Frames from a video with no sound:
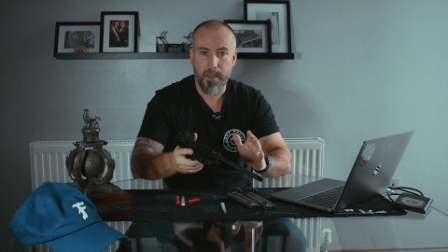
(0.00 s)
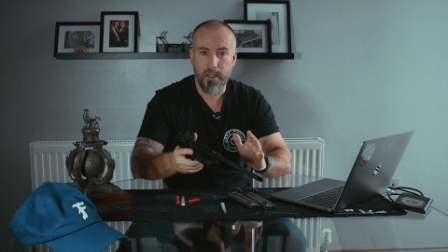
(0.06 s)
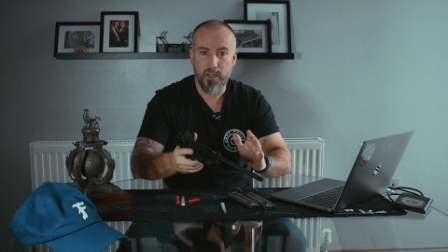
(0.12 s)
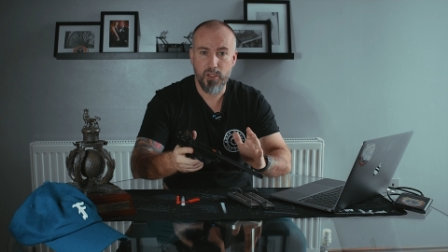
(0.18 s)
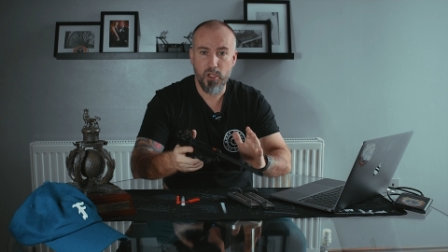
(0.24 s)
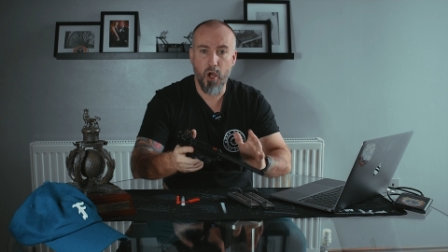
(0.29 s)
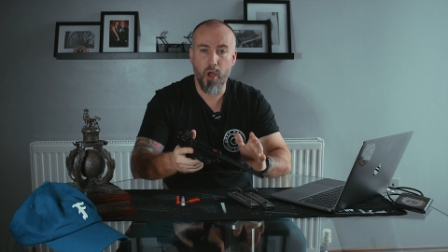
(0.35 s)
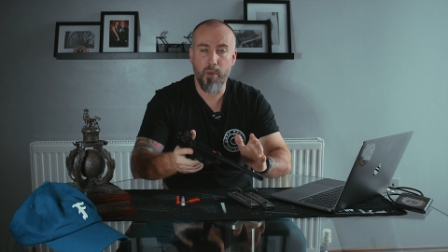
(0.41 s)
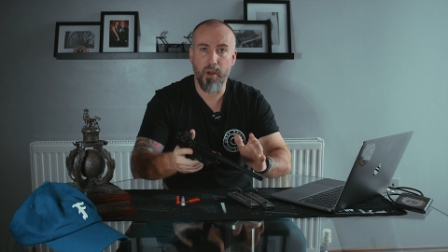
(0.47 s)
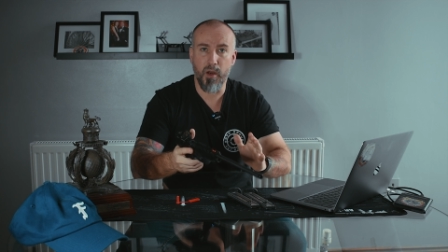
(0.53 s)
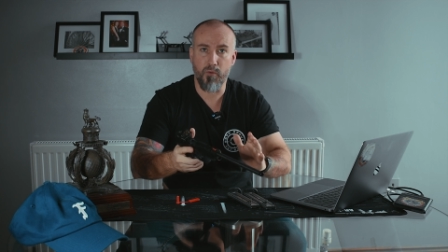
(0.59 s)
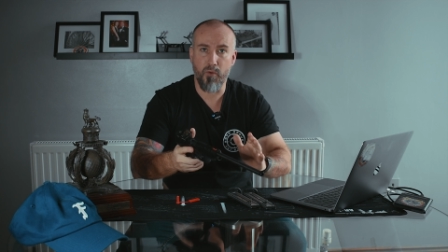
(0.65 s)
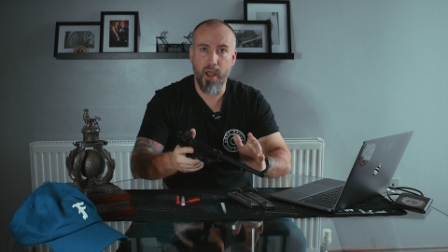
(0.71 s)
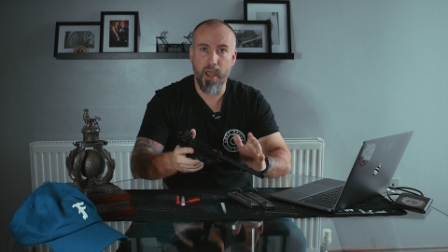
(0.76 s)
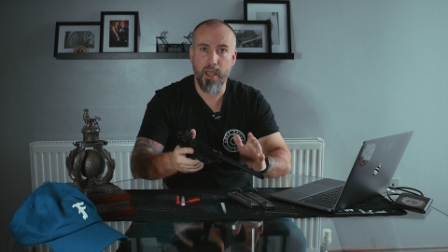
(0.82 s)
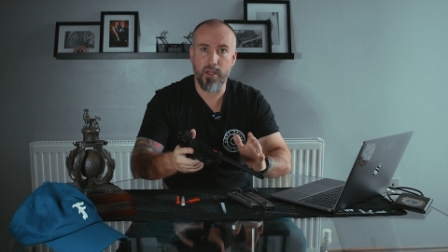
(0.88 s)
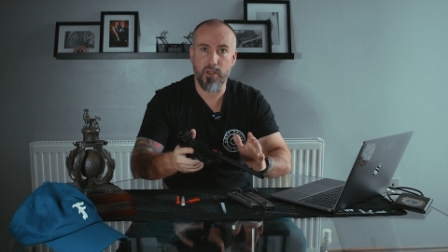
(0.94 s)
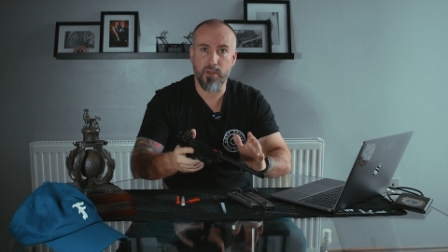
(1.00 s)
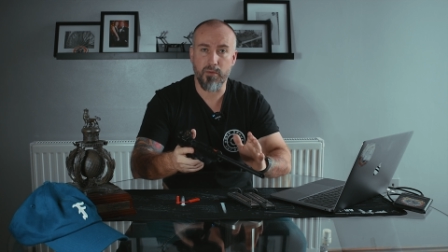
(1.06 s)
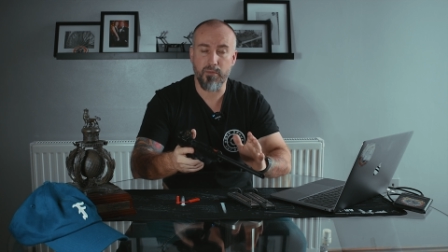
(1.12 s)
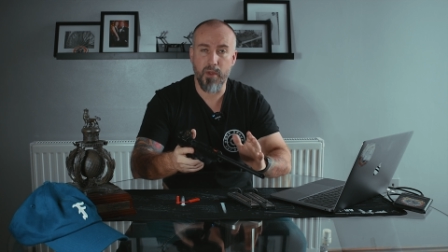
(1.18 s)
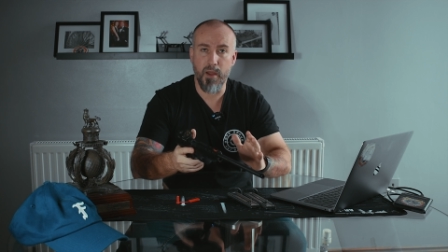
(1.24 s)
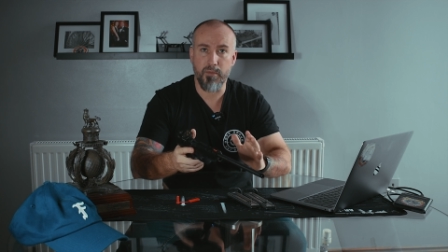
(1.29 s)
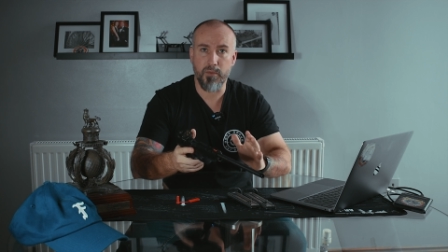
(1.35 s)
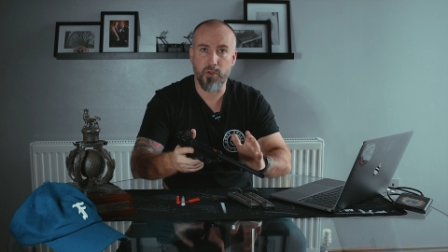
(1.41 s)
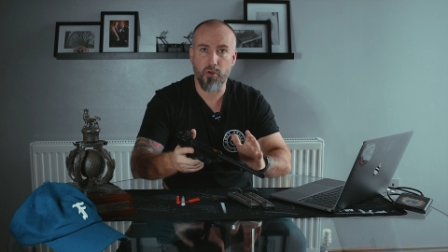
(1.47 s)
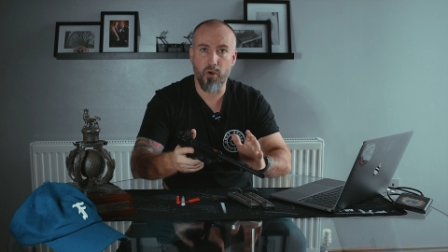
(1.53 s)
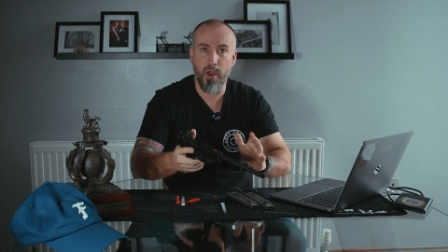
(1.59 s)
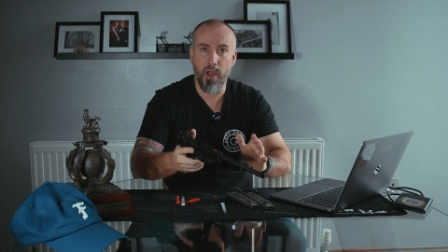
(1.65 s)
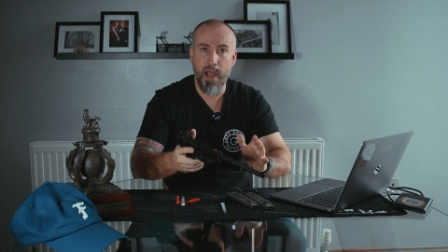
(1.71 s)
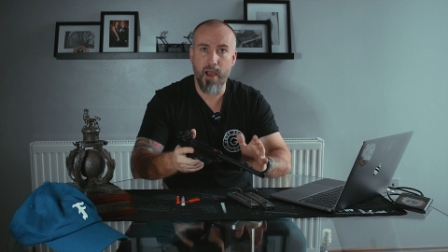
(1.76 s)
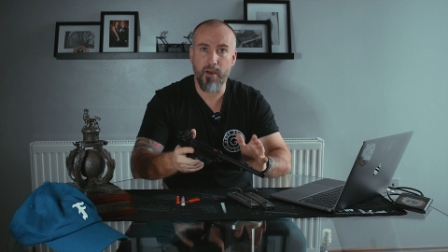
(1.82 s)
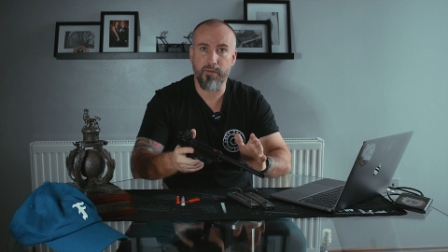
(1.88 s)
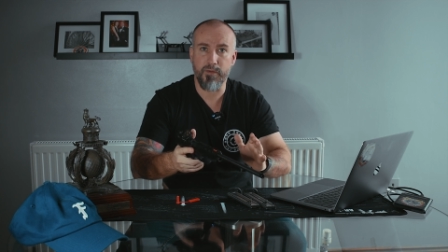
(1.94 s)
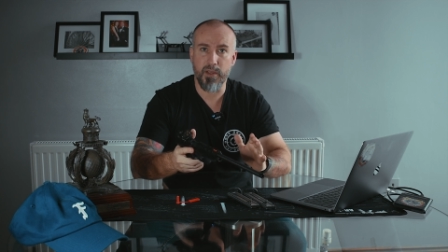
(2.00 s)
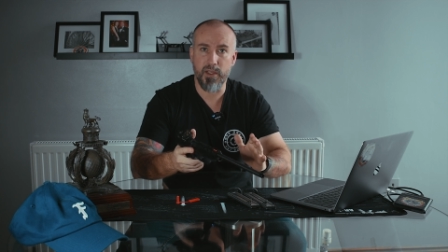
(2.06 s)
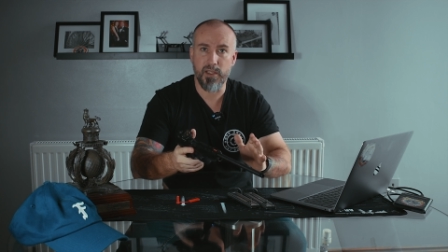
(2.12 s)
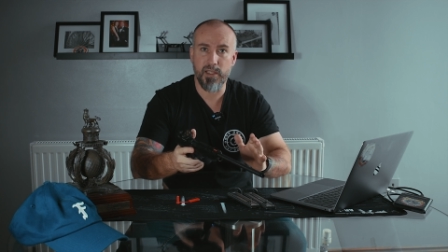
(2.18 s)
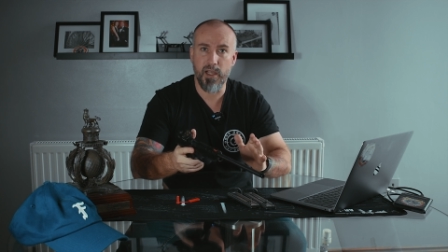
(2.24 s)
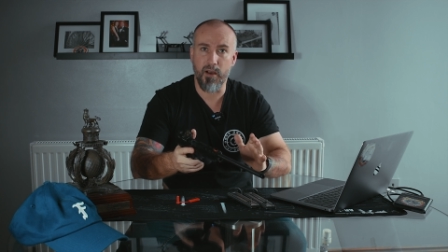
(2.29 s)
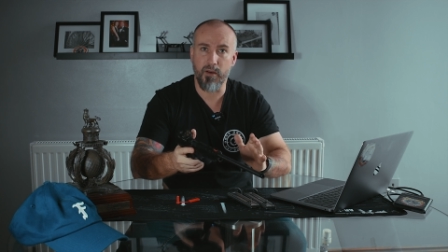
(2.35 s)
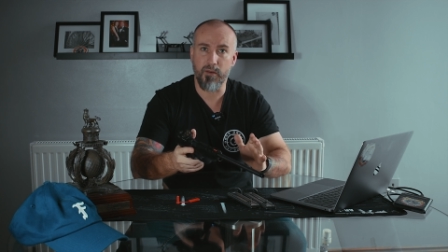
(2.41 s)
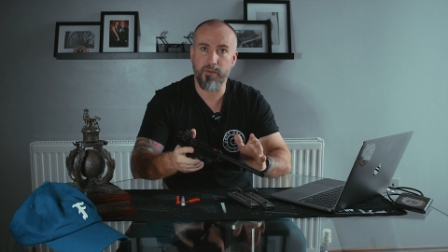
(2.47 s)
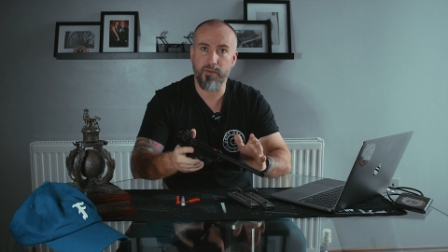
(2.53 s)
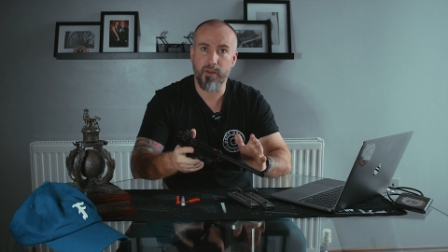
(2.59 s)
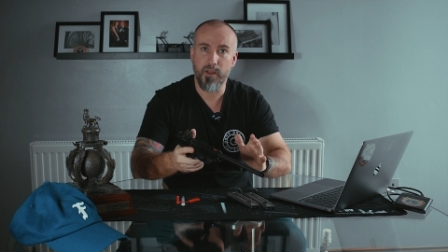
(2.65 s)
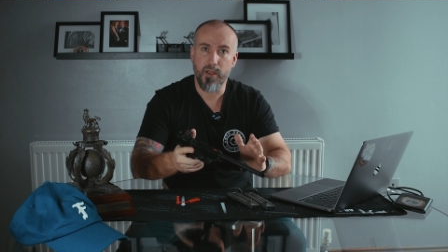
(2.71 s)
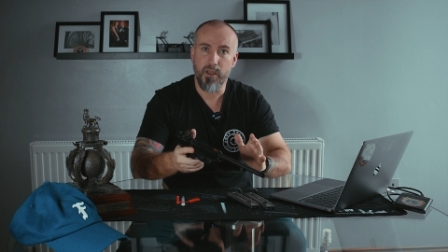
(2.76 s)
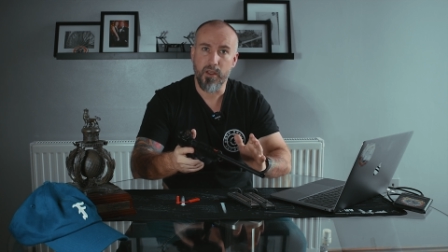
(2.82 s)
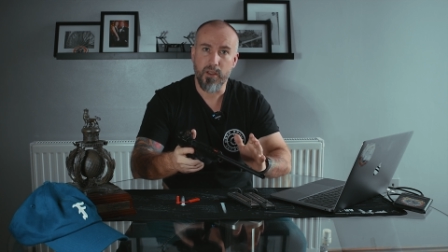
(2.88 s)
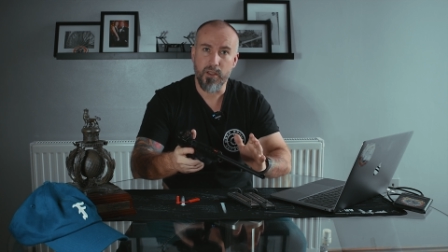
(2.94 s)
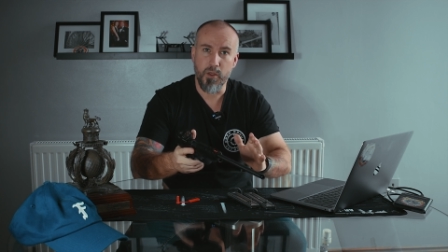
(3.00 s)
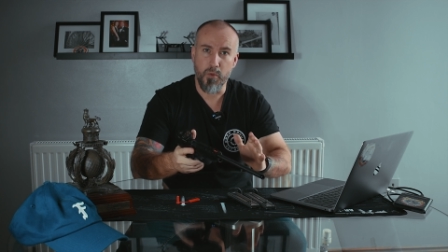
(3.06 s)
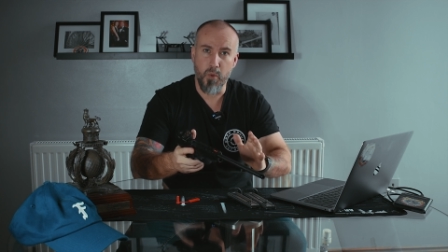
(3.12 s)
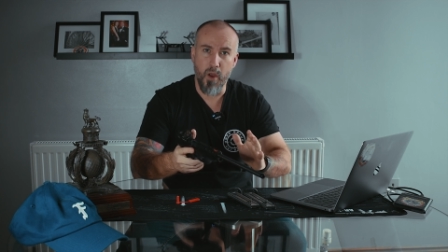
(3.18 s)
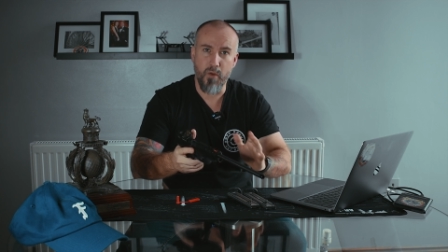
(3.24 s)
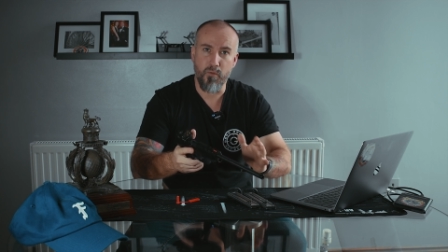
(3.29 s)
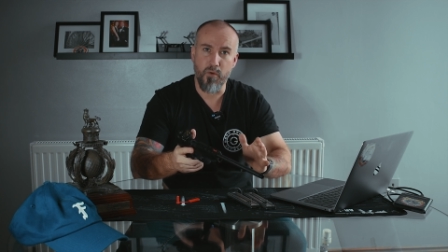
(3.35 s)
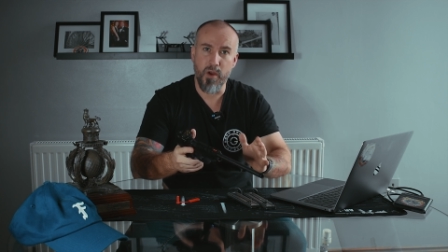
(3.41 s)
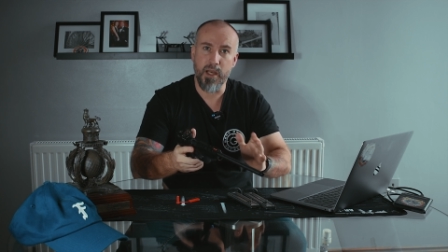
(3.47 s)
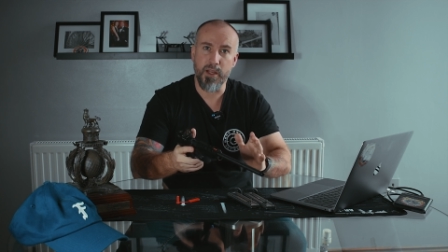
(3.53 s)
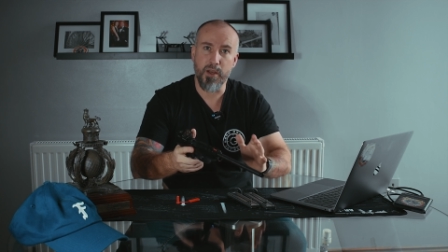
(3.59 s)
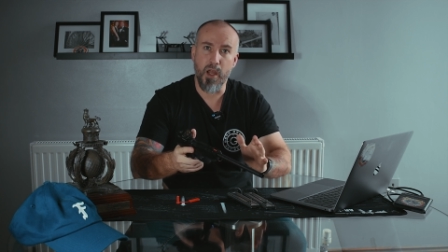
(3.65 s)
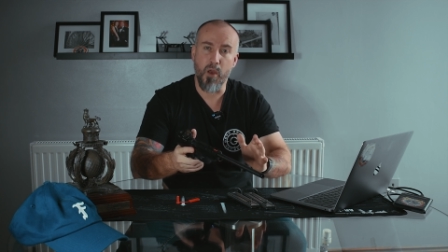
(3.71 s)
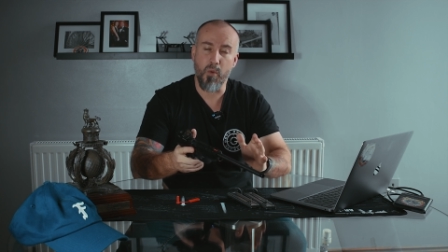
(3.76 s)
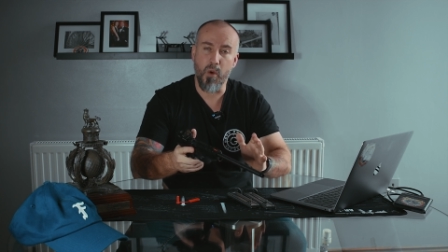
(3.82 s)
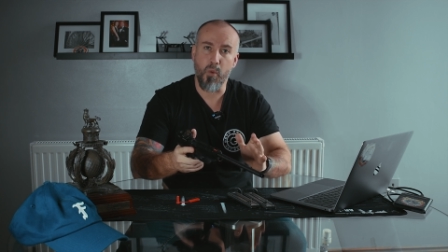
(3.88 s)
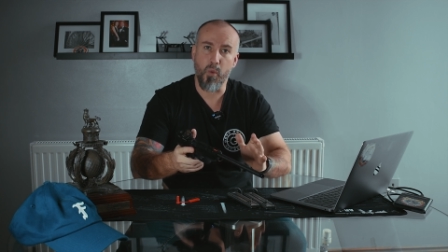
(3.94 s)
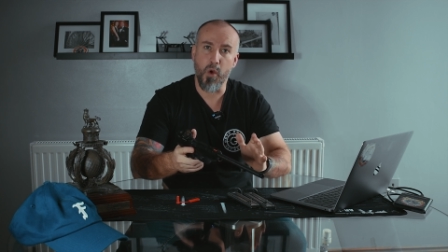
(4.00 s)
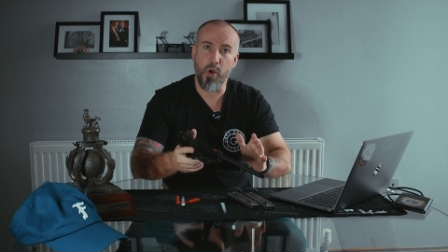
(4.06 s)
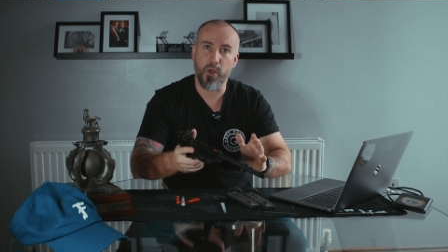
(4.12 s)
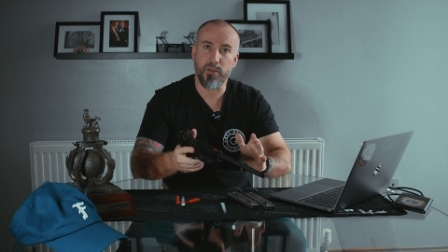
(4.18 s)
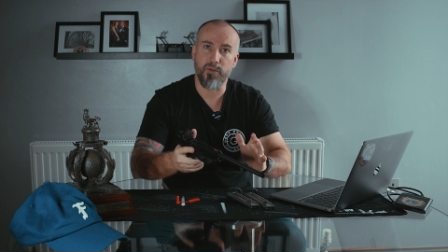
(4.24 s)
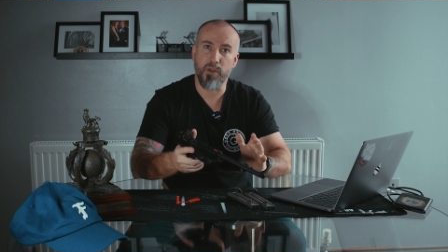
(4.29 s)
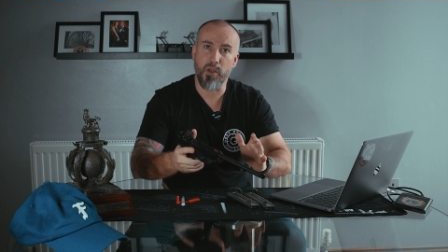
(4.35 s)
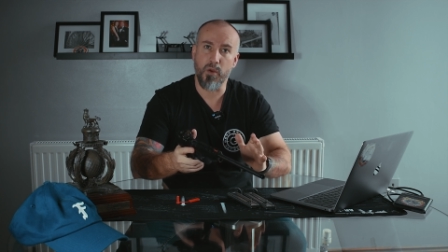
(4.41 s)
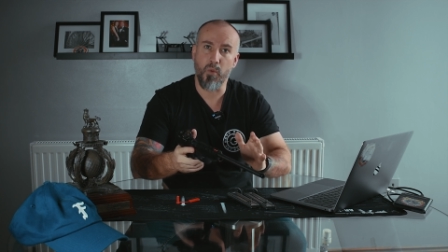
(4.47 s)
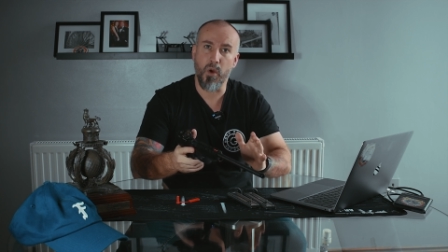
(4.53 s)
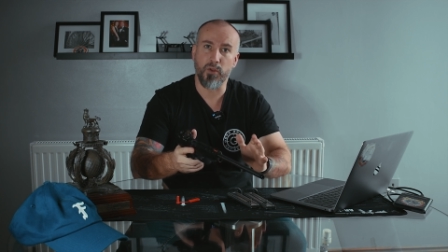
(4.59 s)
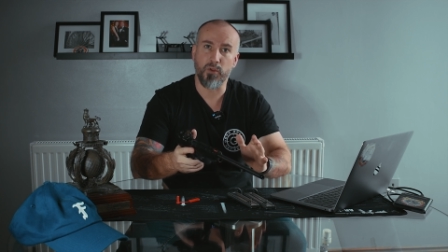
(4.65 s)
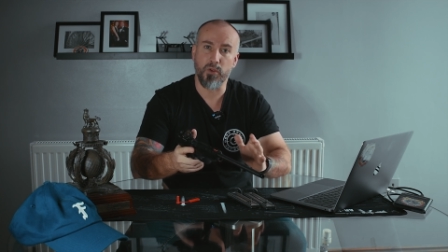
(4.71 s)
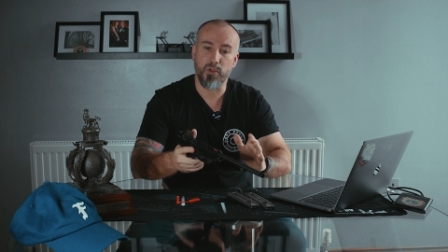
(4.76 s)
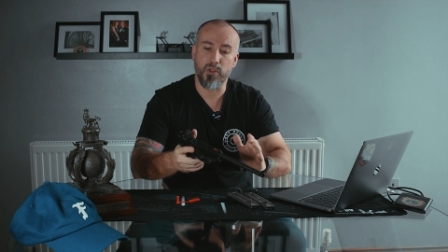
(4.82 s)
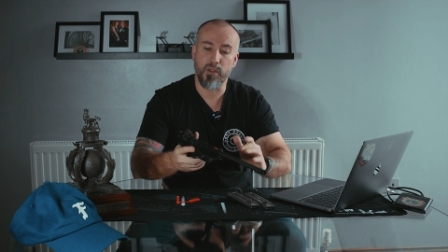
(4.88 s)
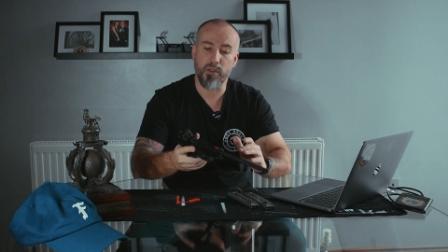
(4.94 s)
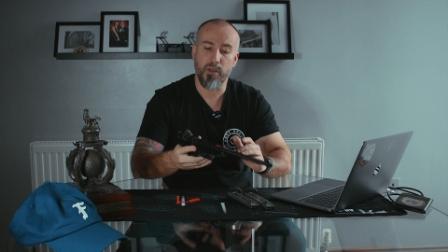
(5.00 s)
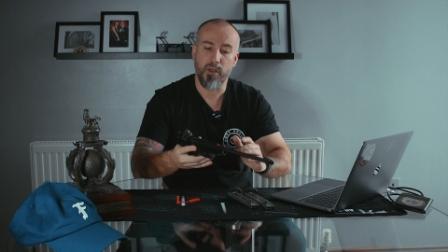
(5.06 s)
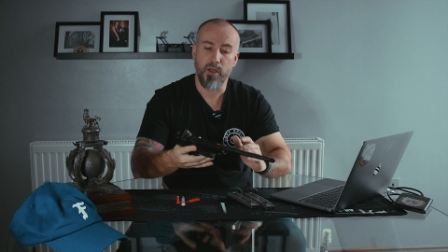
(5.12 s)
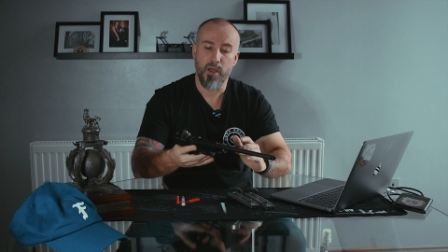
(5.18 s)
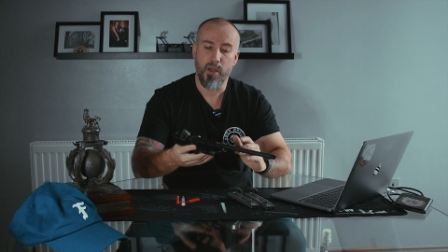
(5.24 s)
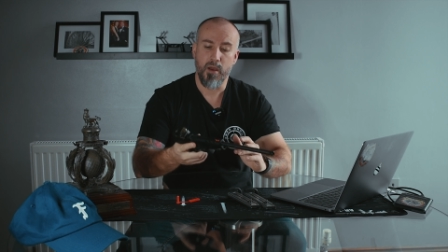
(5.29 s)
time on a range and try it out for yourself, you won't really know what works for you and what doesn't.